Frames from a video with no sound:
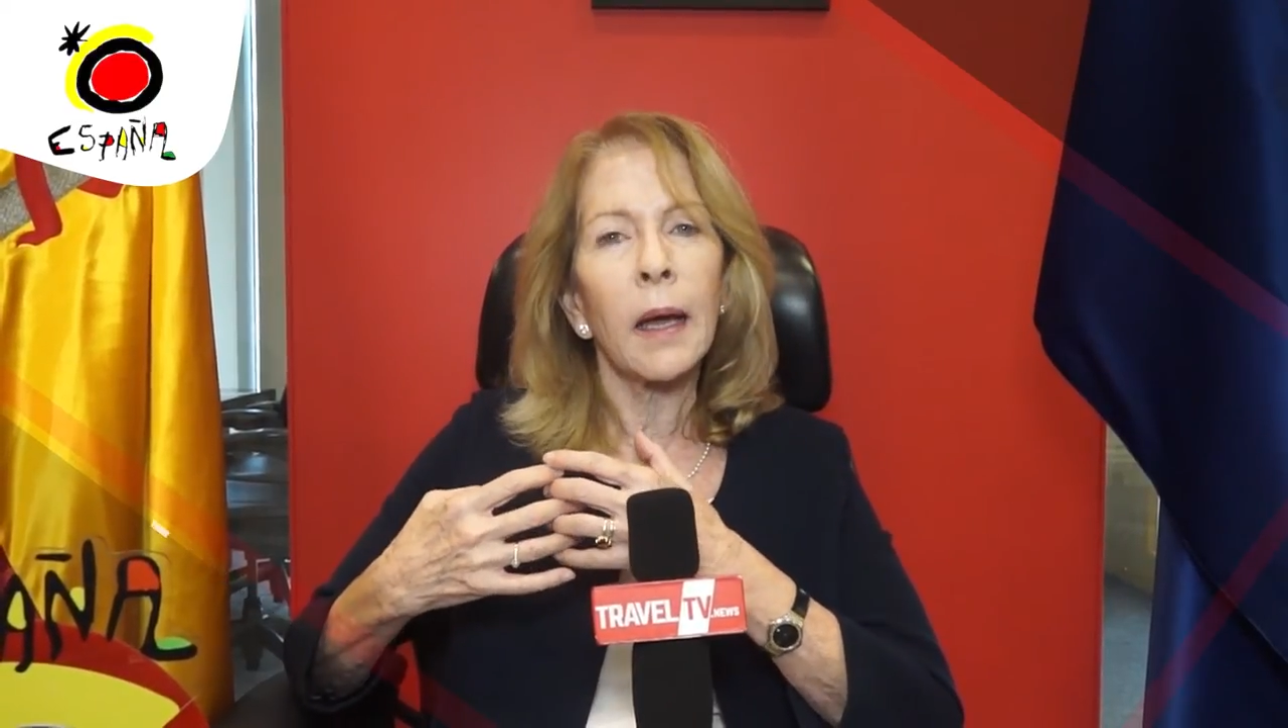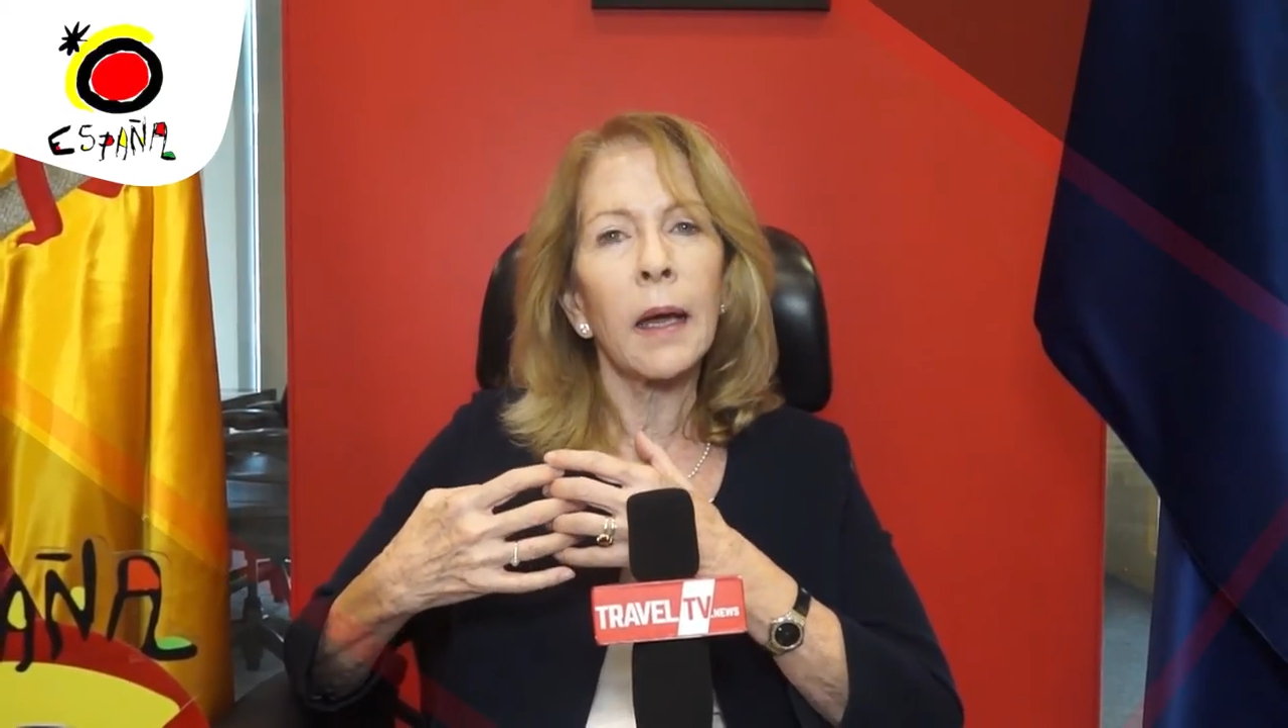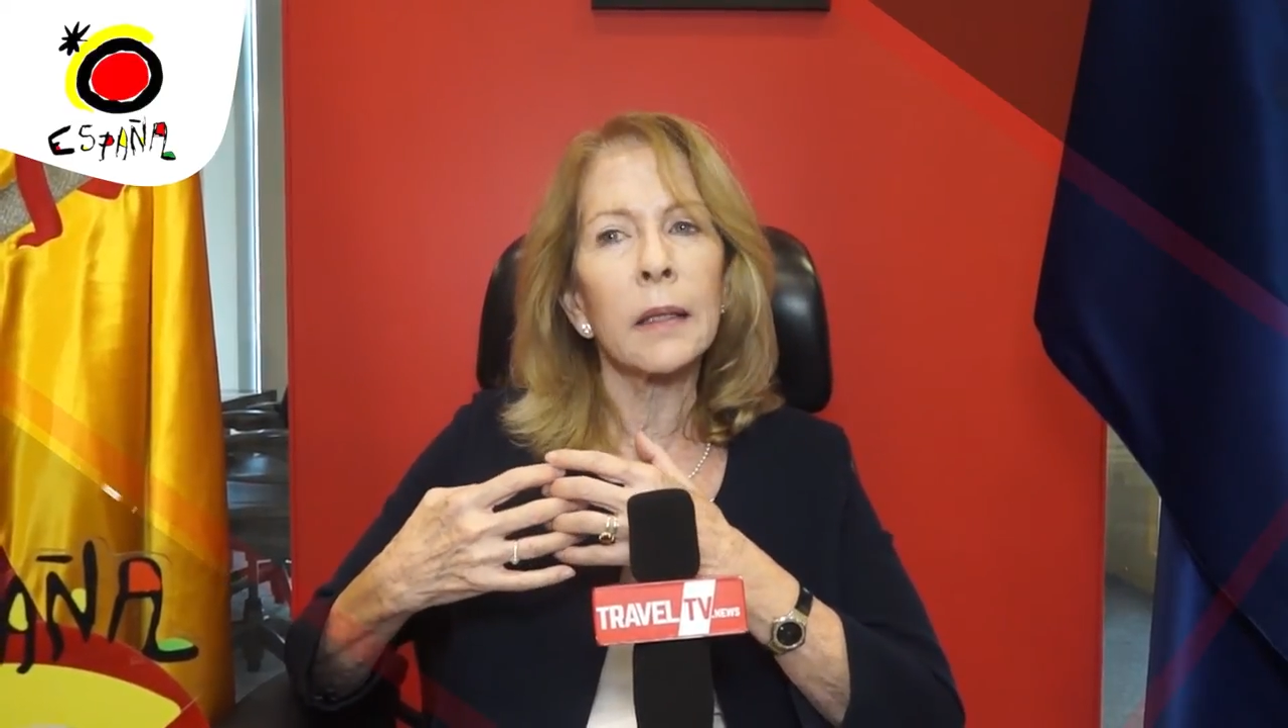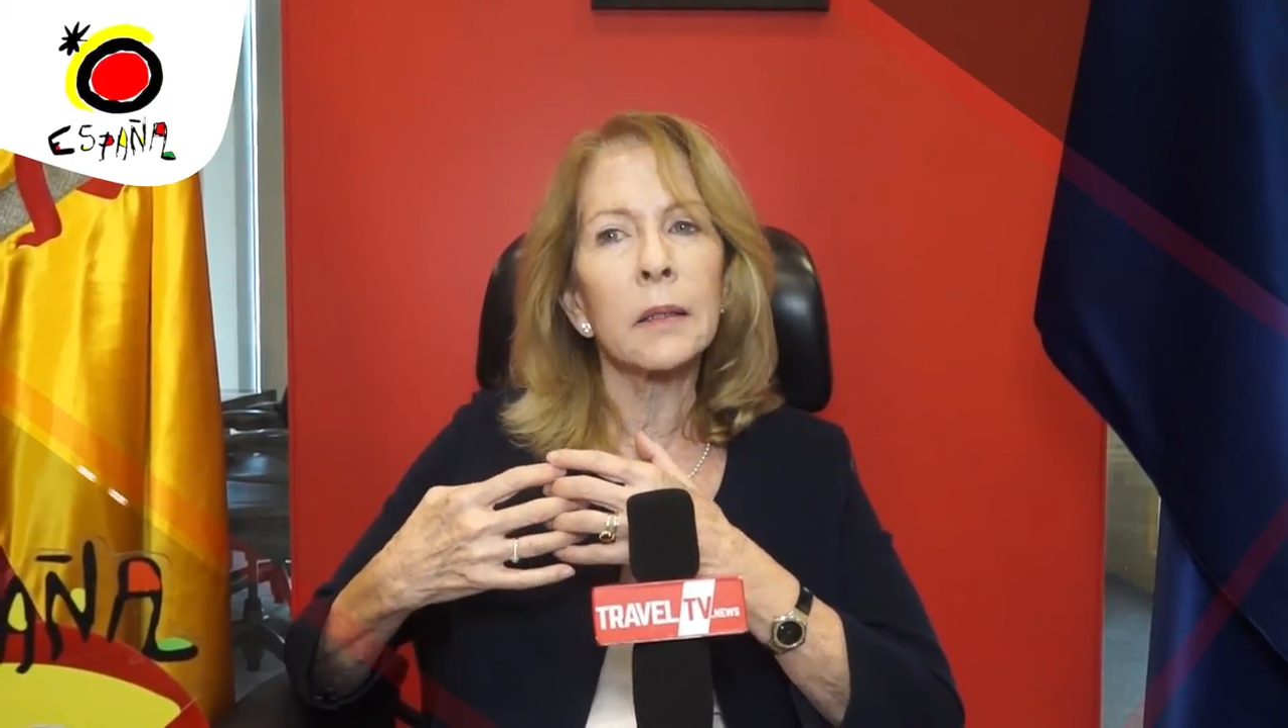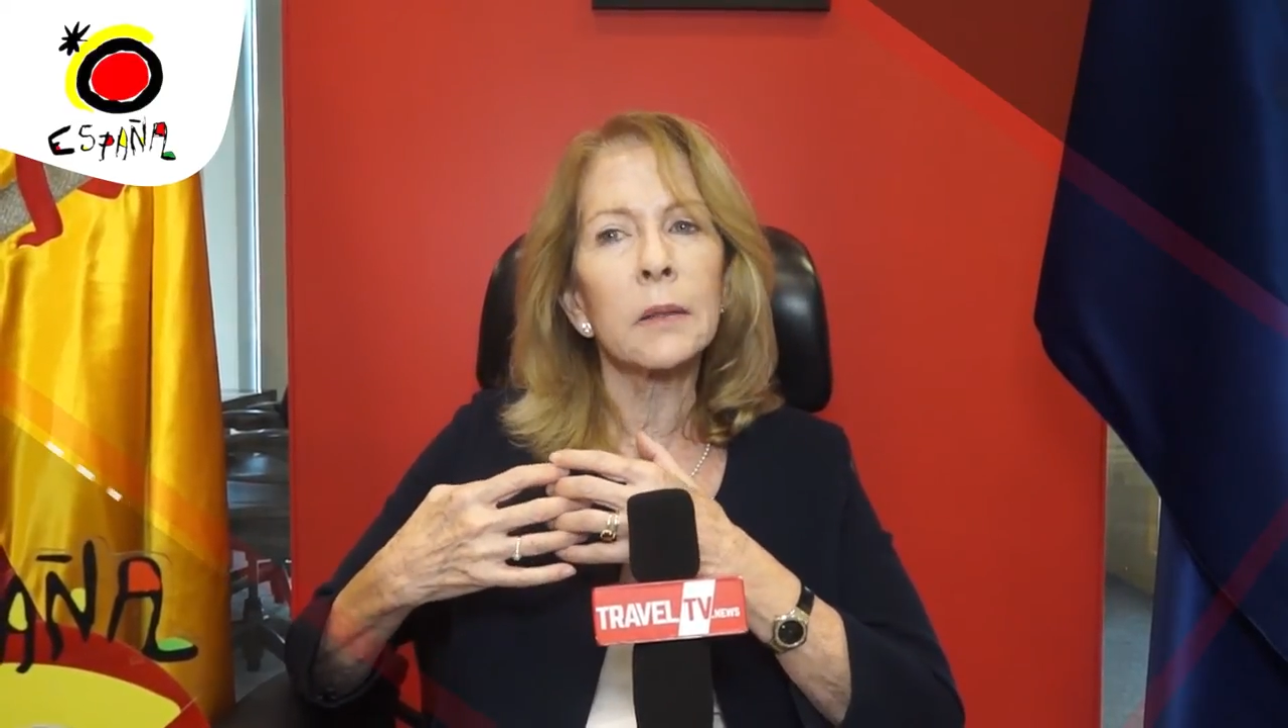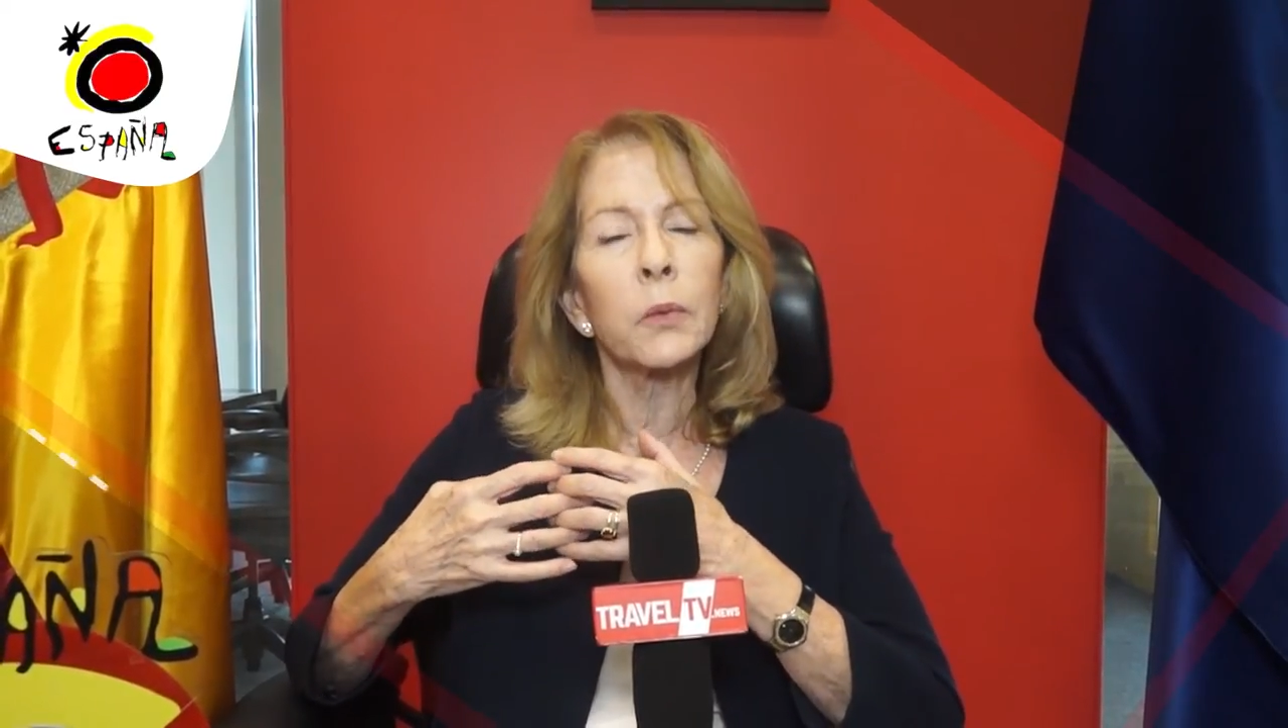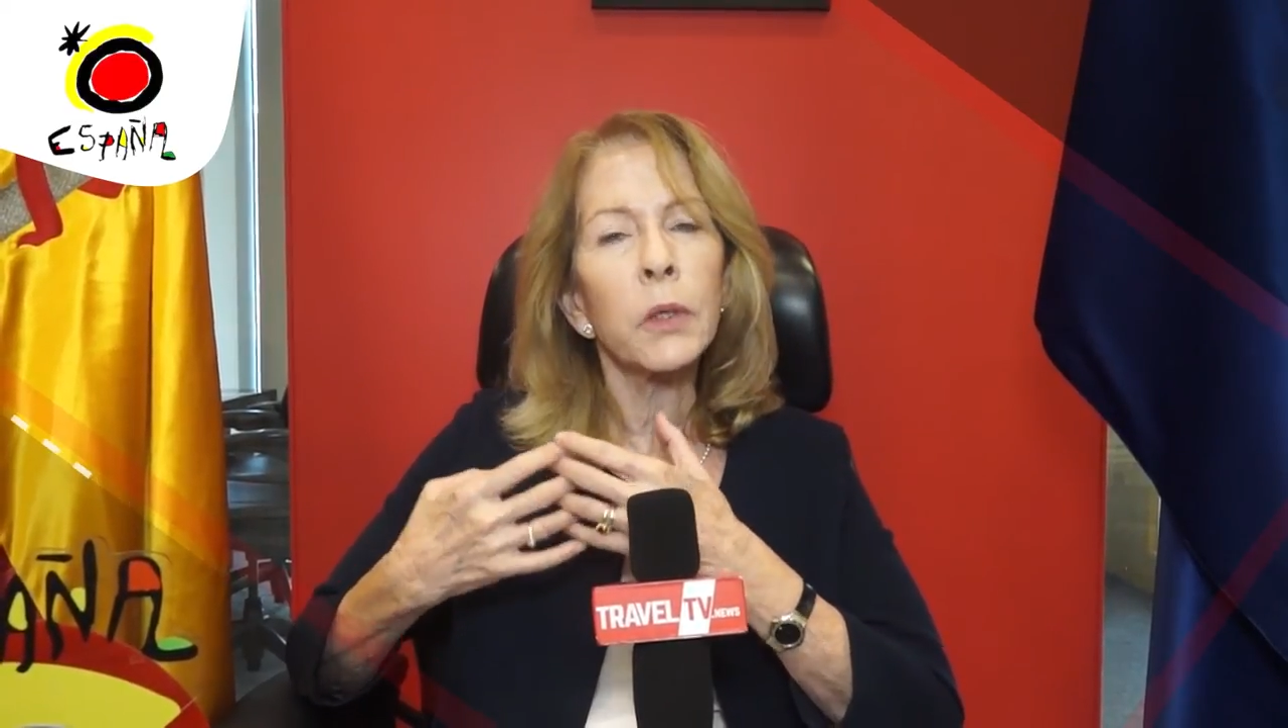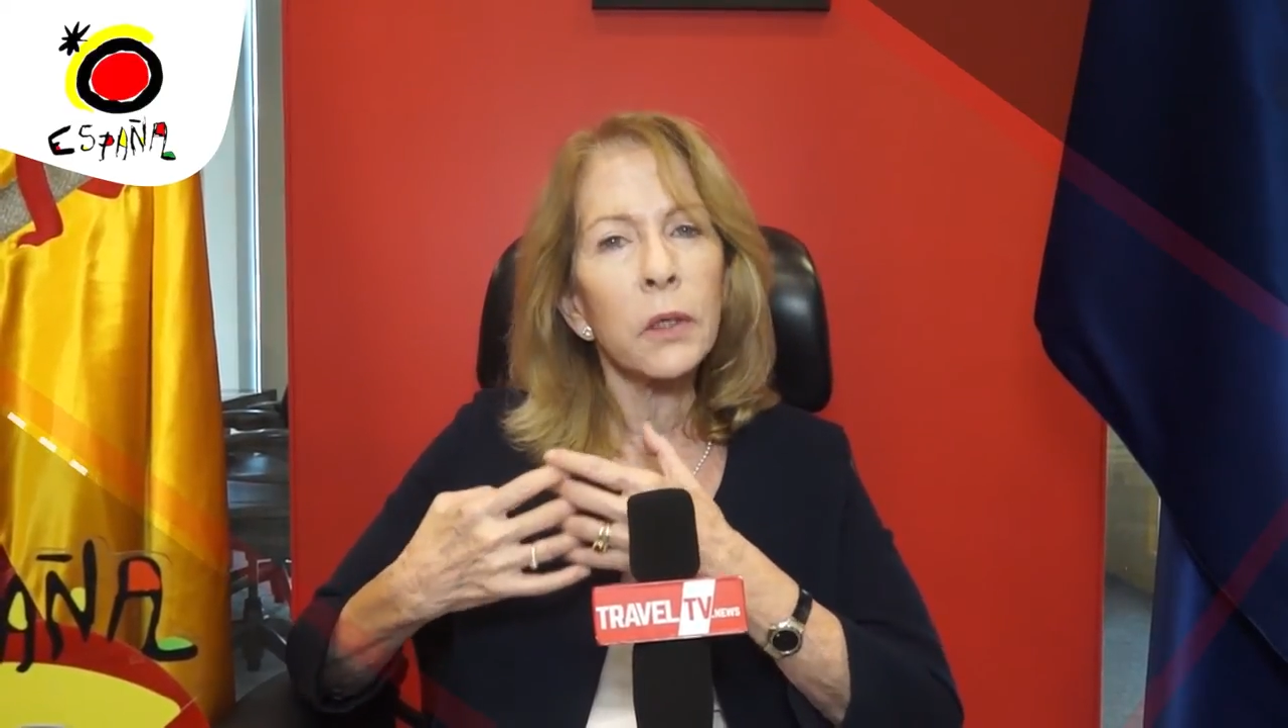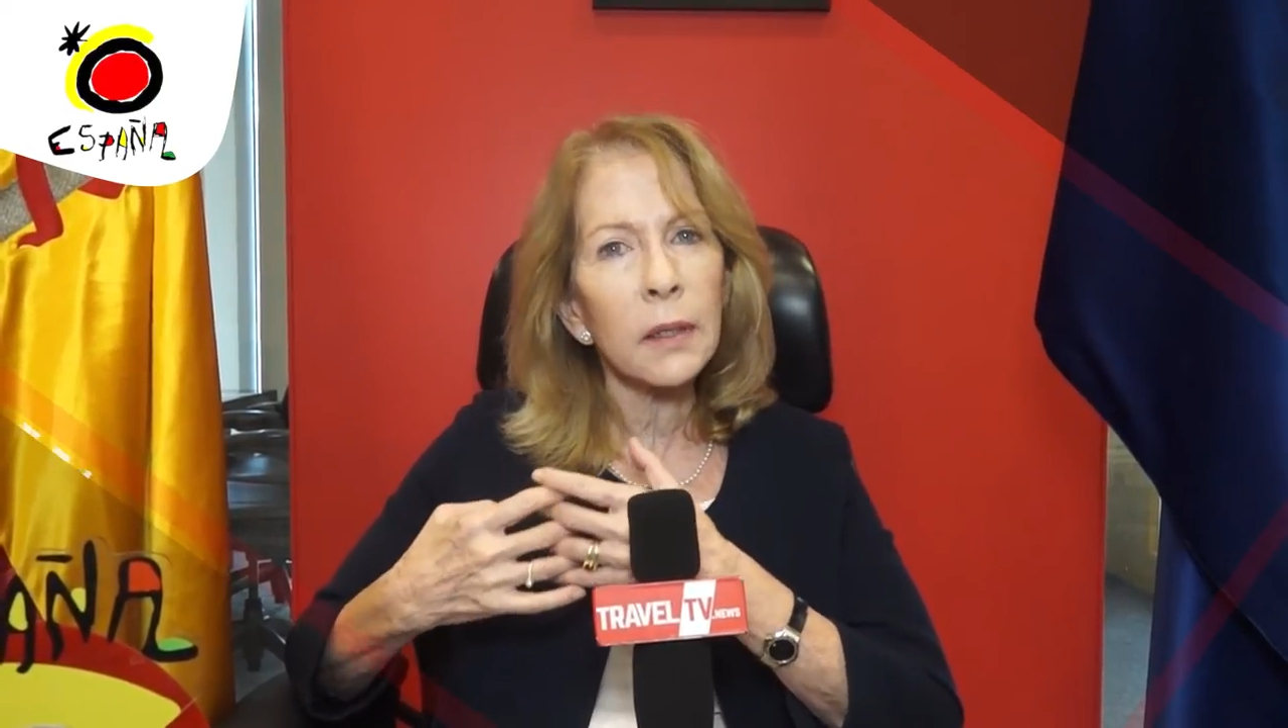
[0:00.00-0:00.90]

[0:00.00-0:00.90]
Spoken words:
And we